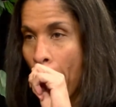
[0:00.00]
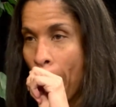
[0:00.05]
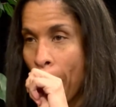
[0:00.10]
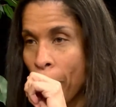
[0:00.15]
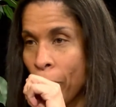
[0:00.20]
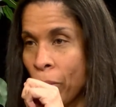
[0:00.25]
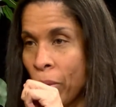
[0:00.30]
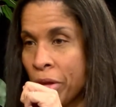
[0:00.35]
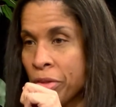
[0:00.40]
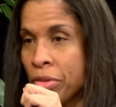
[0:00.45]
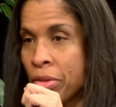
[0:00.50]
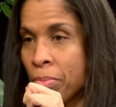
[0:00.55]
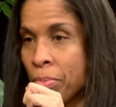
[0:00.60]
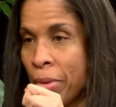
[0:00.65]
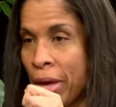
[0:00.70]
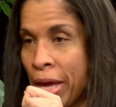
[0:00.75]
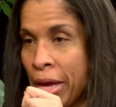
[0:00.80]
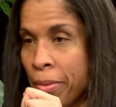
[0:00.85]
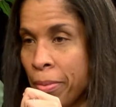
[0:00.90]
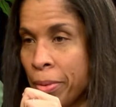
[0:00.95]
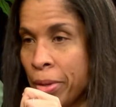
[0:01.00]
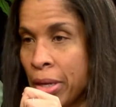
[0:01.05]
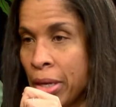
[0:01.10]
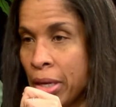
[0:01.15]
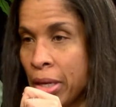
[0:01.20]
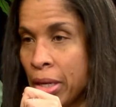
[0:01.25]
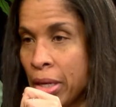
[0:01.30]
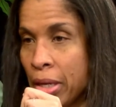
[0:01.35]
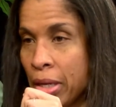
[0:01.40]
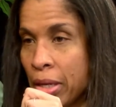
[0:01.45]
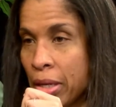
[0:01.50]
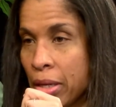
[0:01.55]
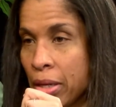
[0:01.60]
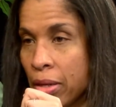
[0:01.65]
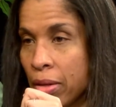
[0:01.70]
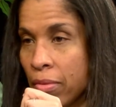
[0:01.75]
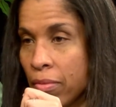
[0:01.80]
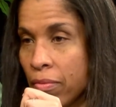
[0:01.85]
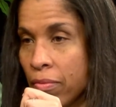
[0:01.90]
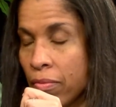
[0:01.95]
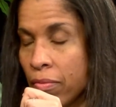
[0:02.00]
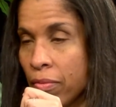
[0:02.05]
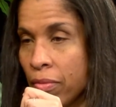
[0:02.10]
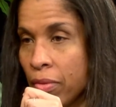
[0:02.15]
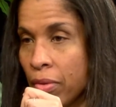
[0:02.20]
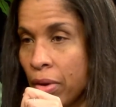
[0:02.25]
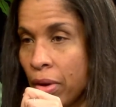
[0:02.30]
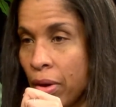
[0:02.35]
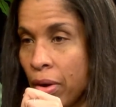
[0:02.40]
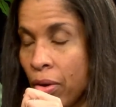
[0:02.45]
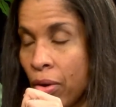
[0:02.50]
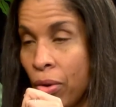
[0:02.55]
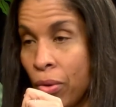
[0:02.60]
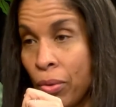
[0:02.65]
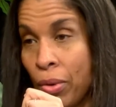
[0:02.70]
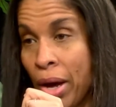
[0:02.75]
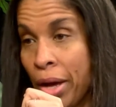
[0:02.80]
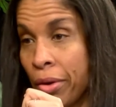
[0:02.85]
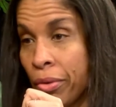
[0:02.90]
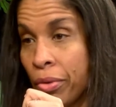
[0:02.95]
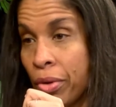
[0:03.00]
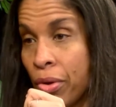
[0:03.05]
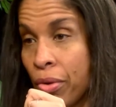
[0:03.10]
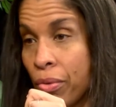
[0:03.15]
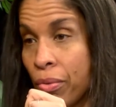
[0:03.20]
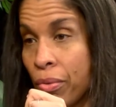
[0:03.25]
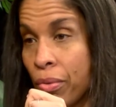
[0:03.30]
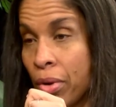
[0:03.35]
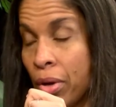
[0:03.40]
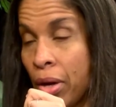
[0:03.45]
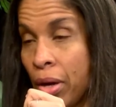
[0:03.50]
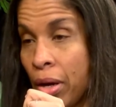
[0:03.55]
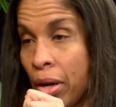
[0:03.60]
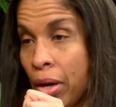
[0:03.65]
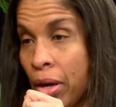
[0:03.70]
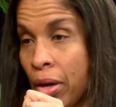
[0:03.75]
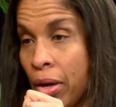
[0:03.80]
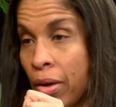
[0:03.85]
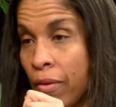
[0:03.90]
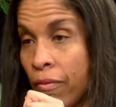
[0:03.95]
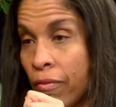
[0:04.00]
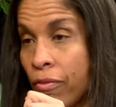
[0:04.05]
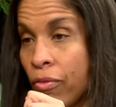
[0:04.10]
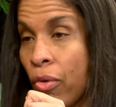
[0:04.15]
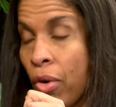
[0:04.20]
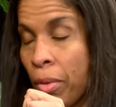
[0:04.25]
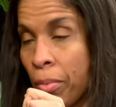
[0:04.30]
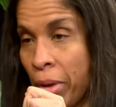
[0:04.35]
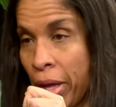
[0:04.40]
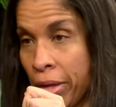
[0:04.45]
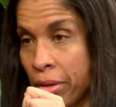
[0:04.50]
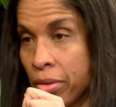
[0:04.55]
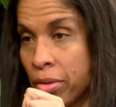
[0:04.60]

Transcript: was maybe, I don't know, 4 months.